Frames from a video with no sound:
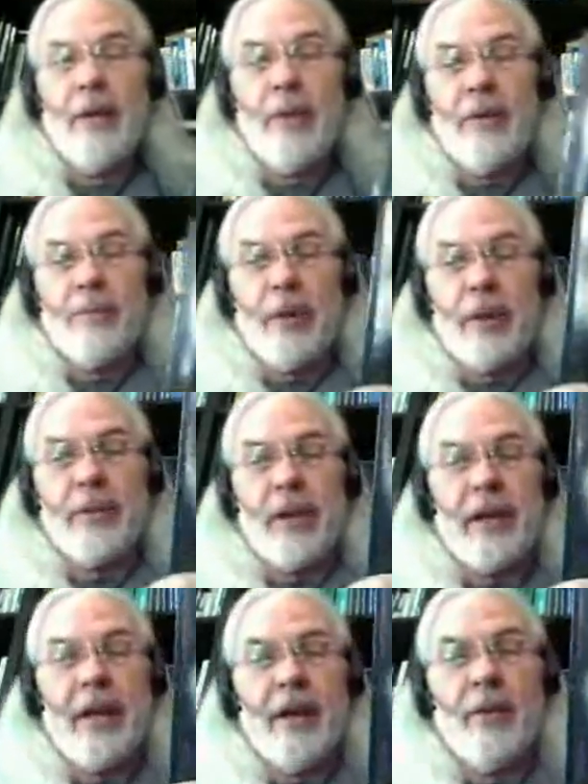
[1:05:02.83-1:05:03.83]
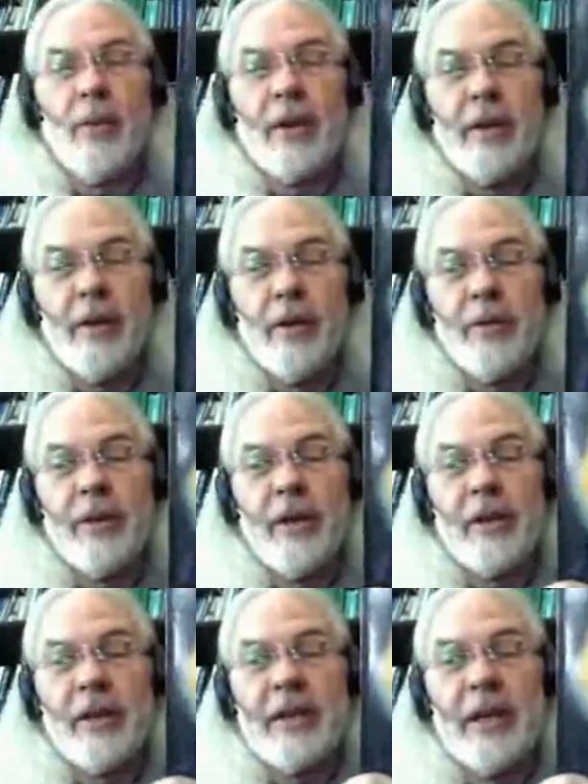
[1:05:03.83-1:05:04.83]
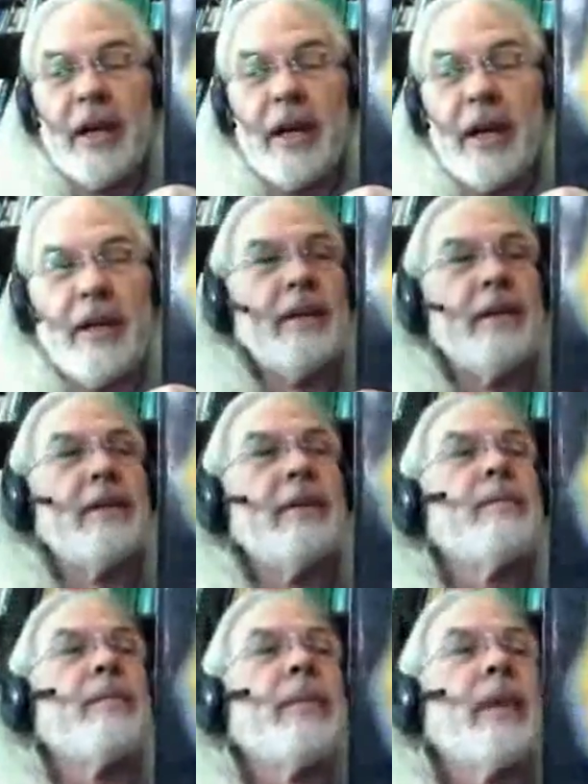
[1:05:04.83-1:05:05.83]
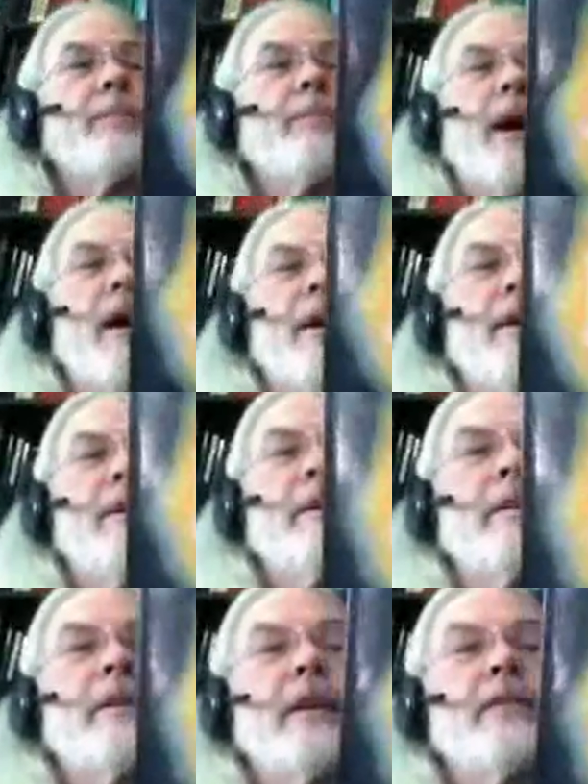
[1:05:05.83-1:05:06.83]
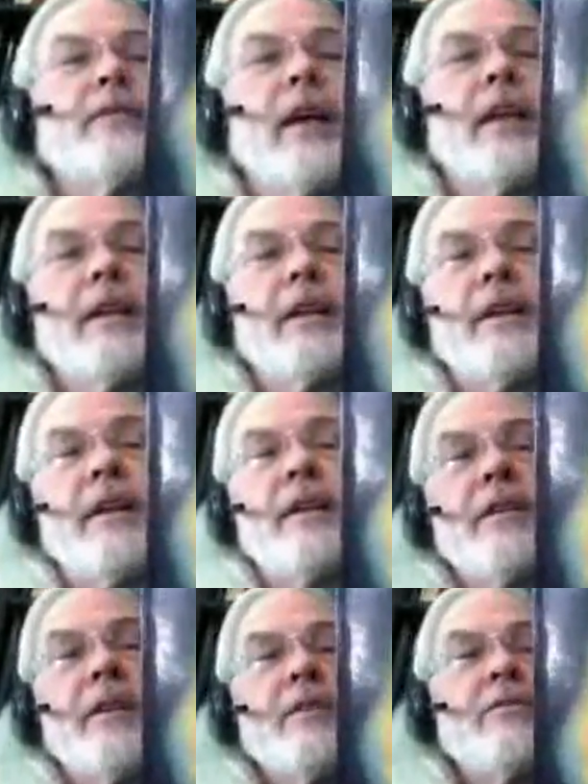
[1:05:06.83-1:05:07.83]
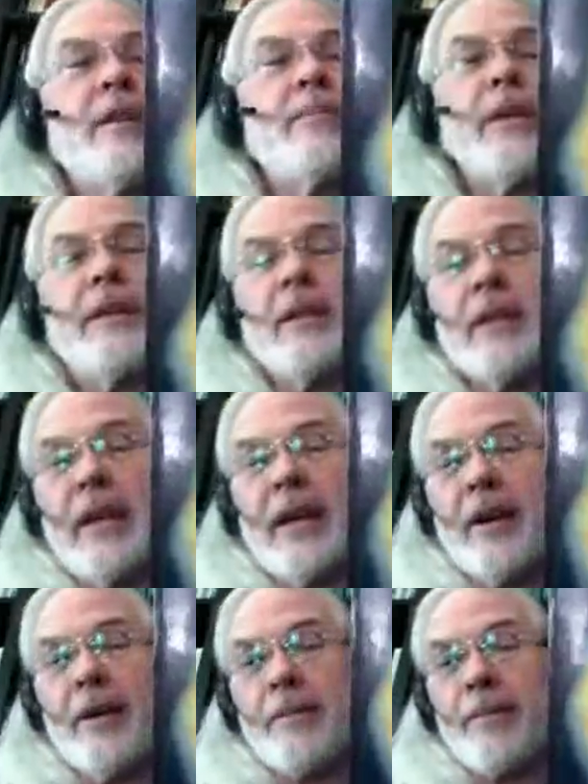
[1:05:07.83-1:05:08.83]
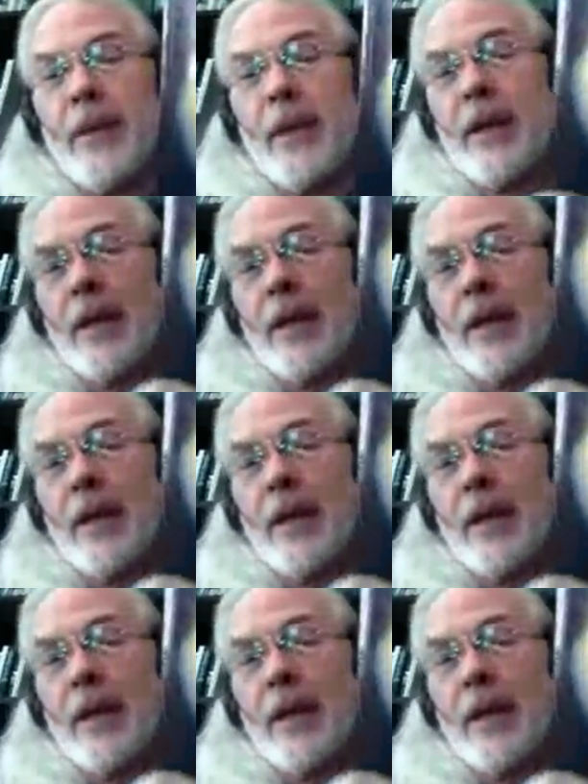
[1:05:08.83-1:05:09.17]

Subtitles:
And then we have books like here, When the Earth Nearly Died, by D.S. Allen and J.B. Dallaire.